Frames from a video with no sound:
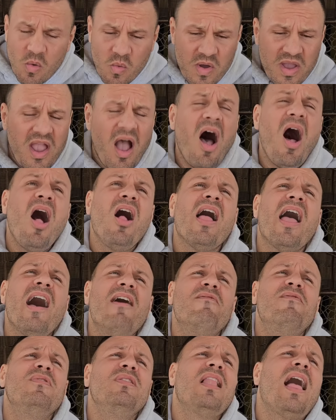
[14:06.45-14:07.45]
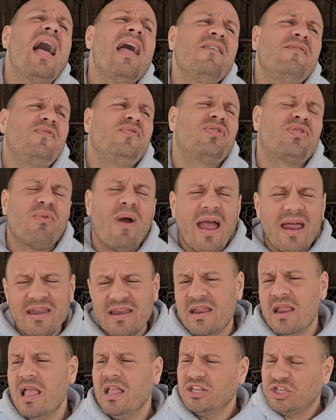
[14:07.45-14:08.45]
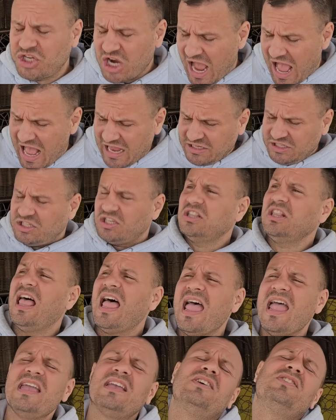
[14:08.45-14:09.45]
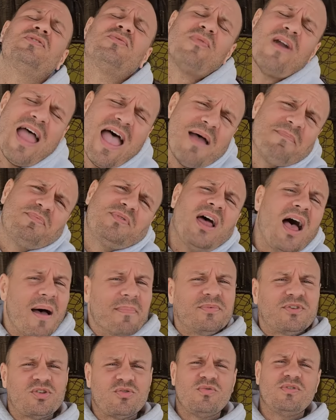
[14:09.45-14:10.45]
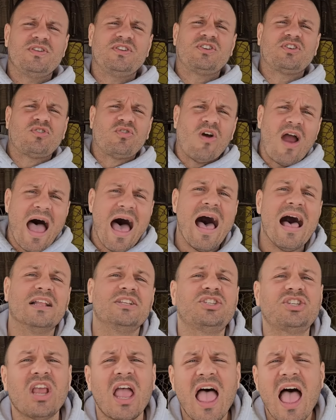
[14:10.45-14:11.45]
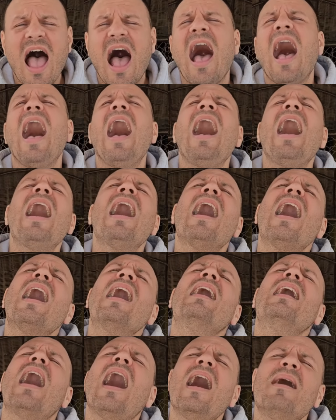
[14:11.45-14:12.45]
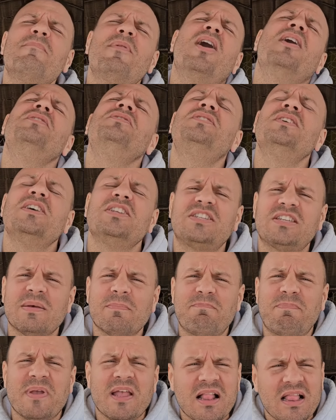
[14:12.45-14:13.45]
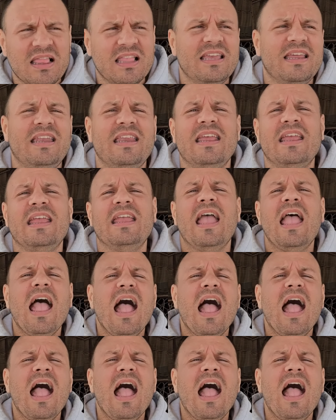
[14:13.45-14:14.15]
We all have life threatening. John's leg is wrapped up to his crotch. I, I'm on disability.